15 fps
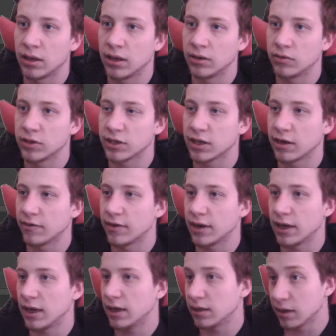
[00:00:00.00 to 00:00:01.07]
And you discover,
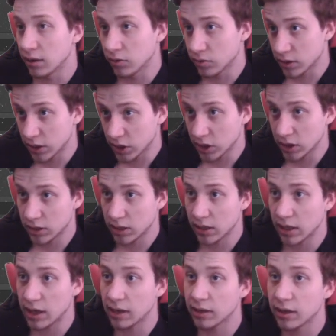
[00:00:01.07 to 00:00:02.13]
hey, that looks actually
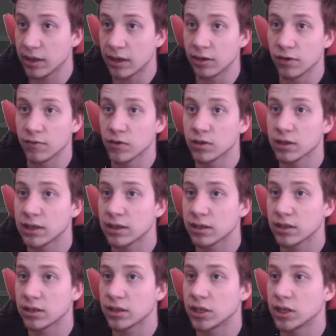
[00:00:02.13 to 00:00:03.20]
really ugly, I don't want it,
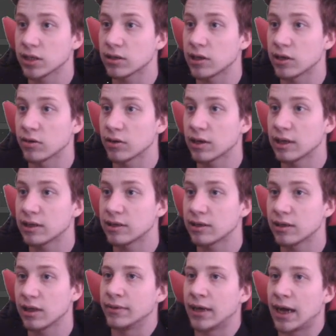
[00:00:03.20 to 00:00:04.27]
just click on
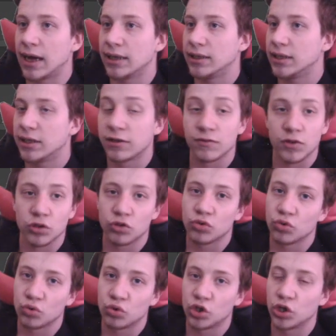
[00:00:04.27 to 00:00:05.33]
cancel. I didn't want
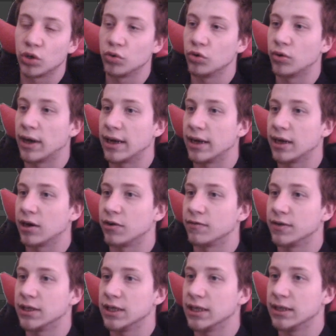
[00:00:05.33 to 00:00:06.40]
to show you any
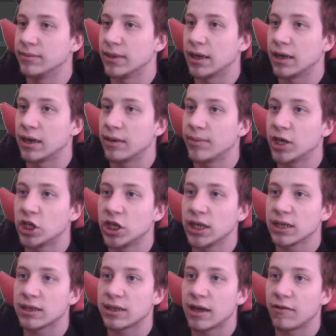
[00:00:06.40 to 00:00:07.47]
of the
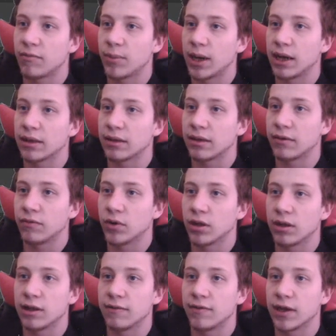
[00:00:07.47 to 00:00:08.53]
remeshing stuff, but
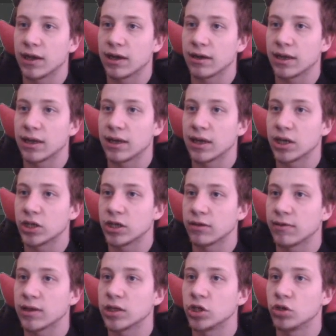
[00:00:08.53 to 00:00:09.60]
one only thing I can actually
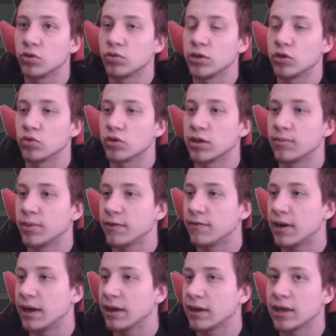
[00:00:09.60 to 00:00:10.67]
quickly show you is to
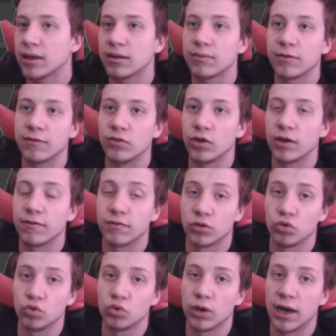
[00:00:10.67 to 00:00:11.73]
simplifying it. If you have
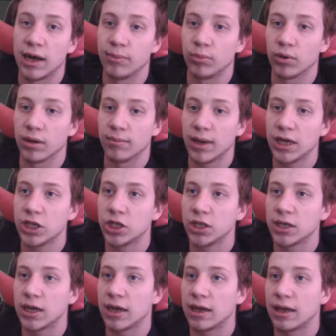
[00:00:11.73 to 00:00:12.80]
too high poly
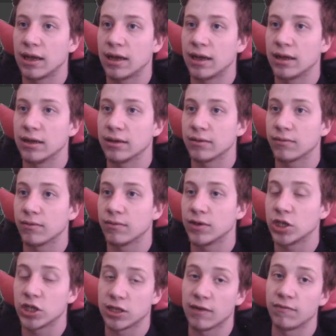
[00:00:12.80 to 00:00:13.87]
mesh, and
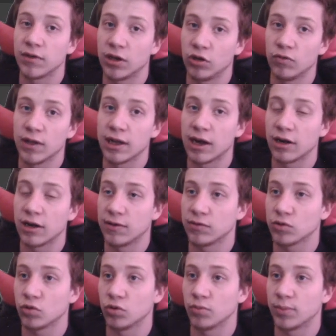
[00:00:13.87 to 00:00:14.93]
which is something you will run
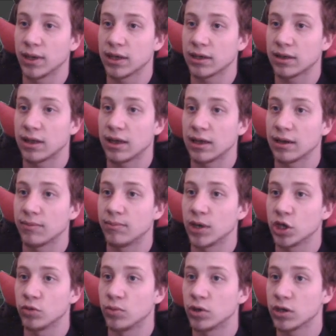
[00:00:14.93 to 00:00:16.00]
with sculpting thing
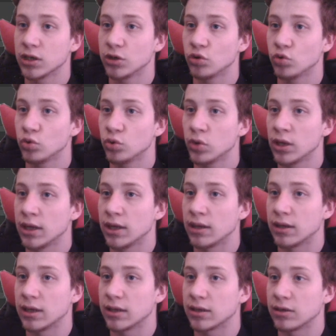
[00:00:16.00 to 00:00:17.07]
much more into,
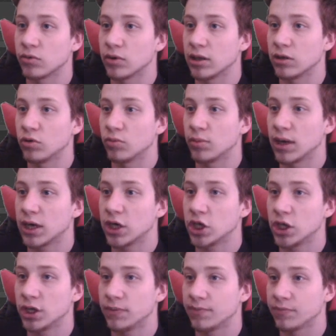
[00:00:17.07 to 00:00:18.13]
let's look into
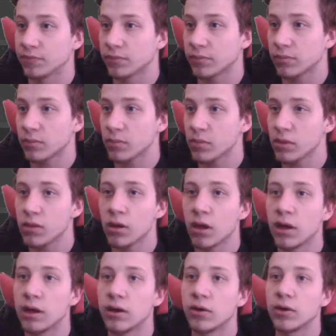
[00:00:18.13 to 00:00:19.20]
brush.
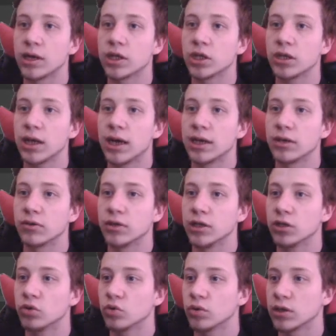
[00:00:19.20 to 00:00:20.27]
Oh, actually I don't
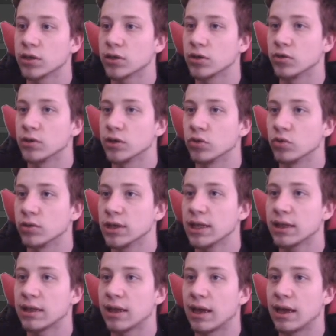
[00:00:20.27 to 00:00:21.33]
need to. Let's go into
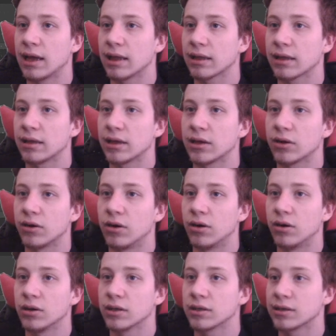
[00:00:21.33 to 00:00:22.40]
lit and click
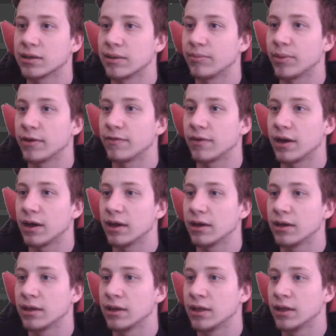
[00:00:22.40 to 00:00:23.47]
on simplify.